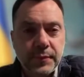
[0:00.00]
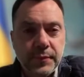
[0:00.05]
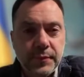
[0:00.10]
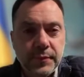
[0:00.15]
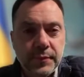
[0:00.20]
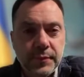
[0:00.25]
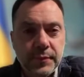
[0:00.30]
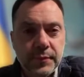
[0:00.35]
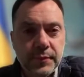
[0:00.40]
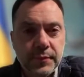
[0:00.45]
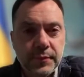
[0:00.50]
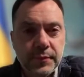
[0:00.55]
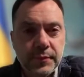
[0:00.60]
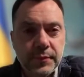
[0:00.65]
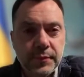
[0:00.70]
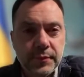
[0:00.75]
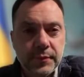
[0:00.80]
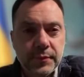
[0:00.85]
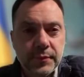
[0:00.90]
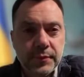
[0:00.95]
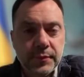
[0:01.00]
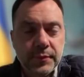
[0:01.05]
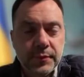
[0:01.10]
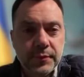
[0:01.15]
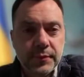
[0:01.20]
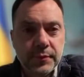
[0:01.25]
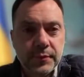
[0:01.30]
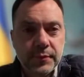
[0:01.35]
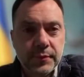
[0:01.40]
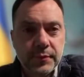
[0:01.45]

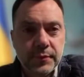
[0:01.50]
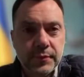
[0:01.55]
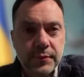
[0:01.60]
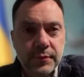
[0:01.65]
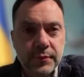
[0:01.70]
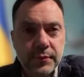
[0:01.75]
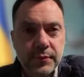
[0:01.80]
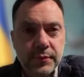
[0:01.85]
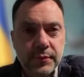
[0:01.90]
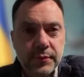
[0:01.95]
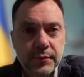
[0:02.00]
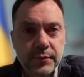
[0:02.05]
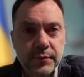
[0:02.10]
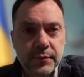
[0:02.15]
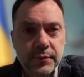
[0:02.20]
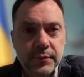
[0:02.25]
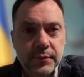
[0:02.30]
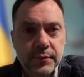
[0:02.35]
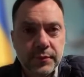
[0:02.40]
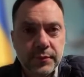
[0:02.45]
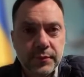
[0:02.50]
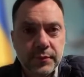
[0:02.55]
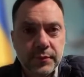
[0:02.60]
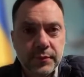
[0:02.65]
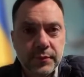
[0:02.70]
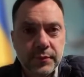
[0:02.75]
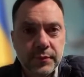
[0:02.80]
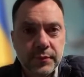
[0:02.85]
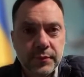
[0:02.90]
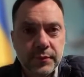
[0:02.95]

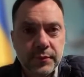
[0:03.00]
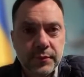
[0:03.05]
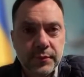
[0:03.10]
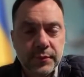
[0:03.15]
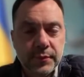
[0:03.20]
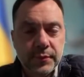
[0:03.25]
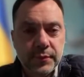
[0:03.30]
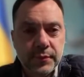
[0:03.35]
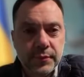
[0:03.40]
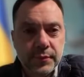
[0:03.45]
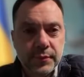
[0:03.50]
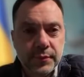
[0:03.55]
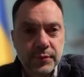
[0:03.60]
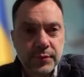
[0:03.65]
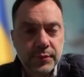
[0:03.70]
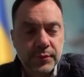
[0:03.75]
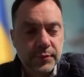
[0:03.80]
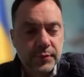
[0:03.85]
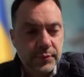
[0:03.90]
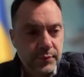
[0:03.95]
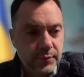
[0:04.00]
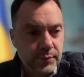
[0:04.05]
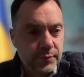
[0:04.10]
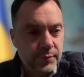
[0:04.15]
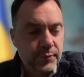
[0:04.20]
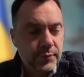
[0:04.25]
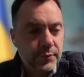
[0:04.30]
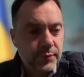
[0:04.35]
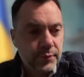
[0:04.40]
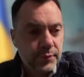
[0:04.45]

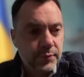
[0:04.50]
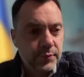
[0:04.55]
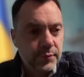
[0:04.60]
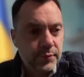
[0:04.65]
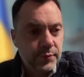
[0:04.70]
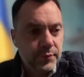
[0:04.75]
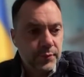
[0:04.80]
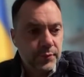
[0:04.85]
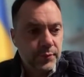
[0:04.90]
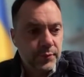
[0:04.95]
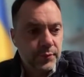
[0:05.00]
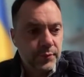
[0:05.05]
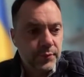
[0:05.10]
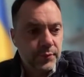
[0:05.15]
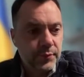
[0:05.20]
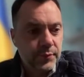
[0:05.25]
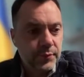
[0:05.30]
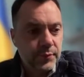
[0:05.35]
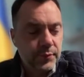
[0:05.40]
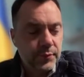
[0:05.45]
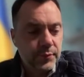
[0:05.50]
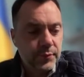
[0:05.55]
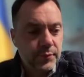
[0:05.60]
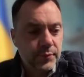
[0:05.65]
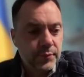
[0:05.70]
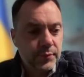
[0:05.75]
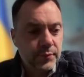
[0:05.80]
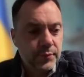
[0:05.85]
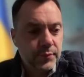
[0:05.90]
This person isn't speaking.